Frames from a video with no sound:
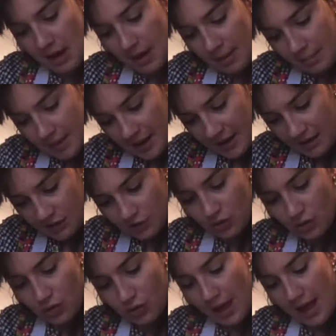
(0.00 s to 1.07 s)
making
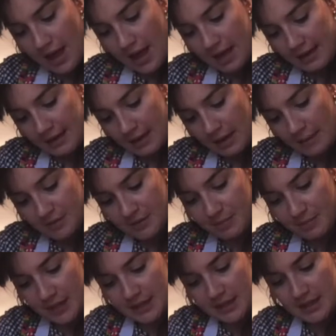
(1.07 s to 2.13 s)
sure any lumps of
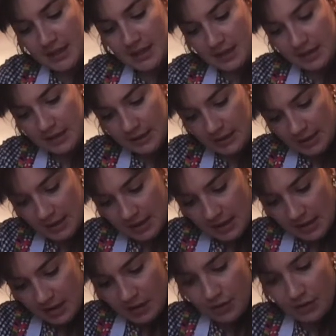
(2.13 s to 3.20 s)
butter
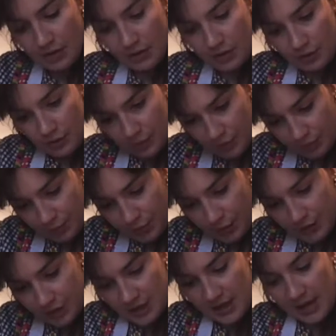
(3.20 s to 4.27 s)
you're
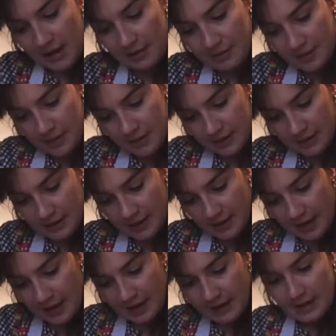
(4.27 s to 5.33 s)
pushing out,
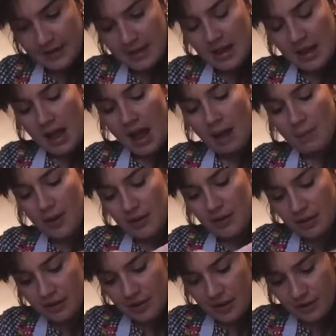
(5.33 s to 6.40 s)
okay? And when
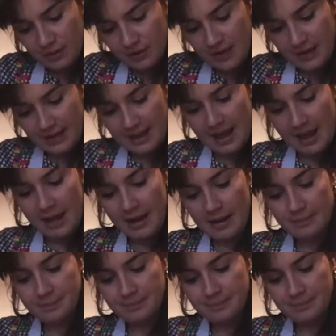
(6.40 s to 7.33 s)
you think you're nearly there,